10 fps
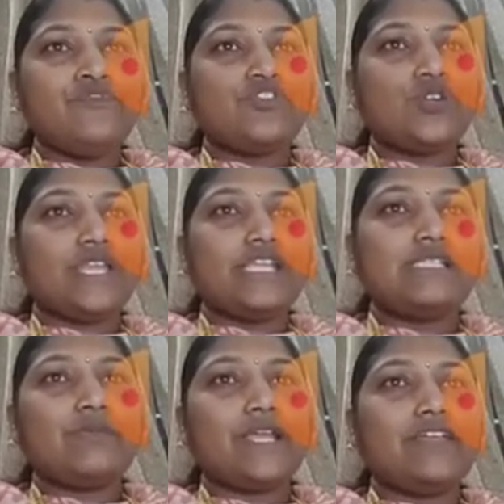So
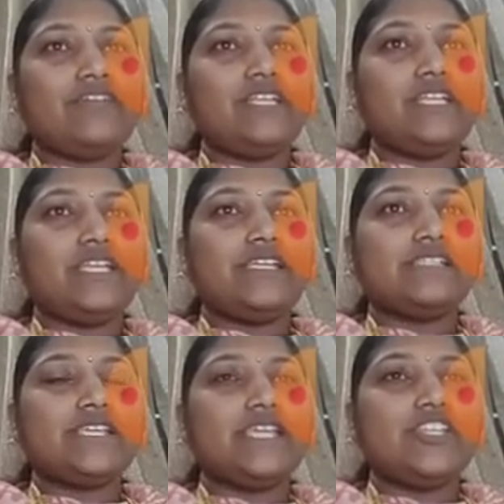next, private
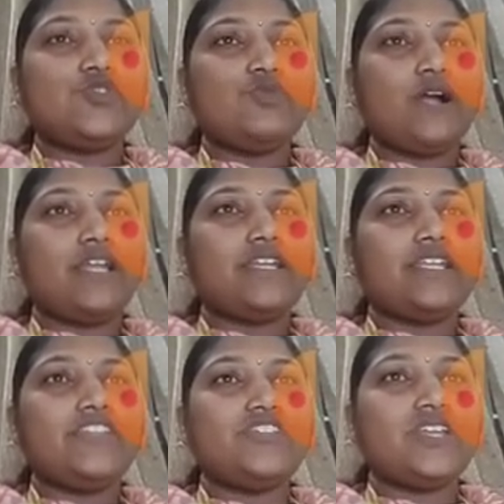keys. Each
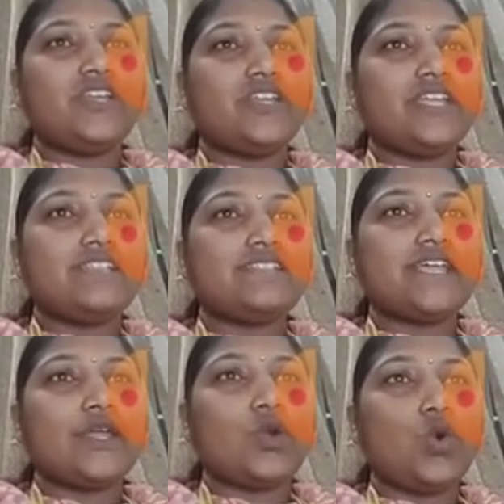party generates
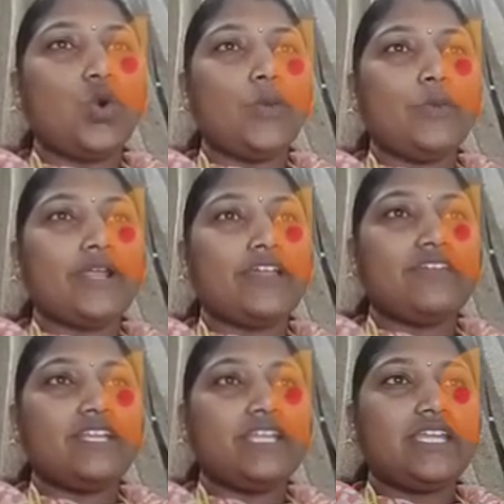their own
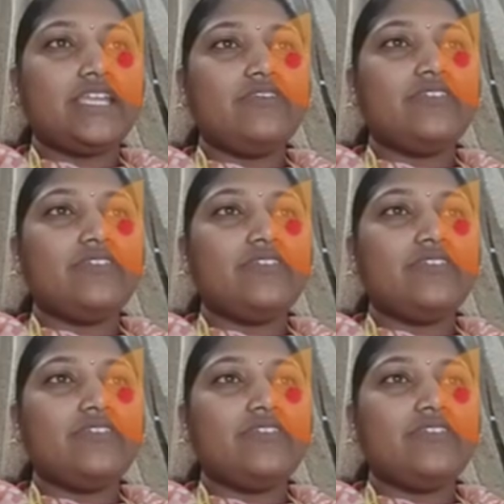private key